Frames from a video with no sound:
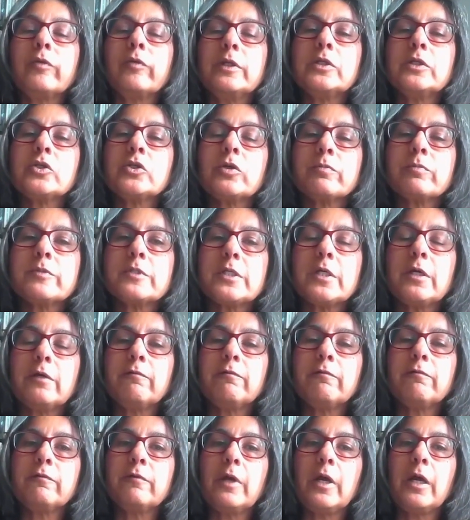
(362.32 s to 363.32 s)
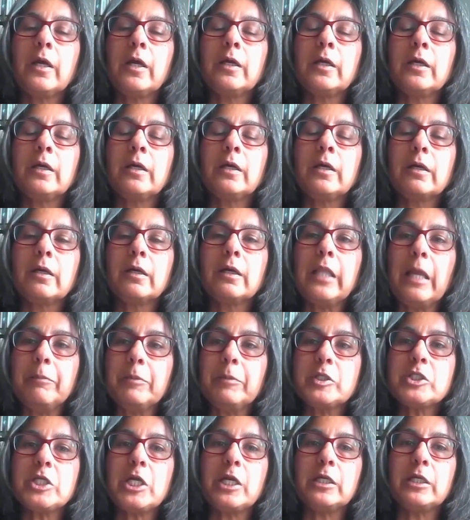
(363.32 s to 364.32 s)
in terms of uh, climate
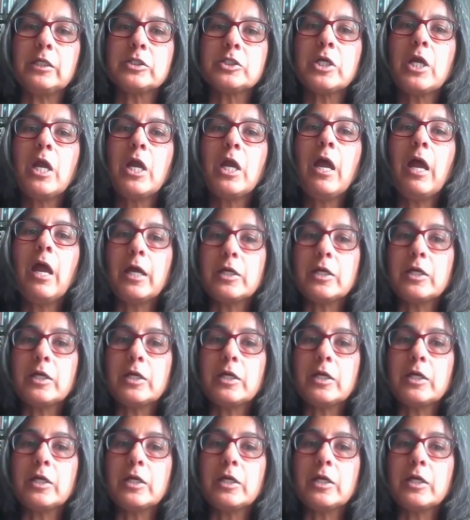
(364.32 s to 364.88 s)
change as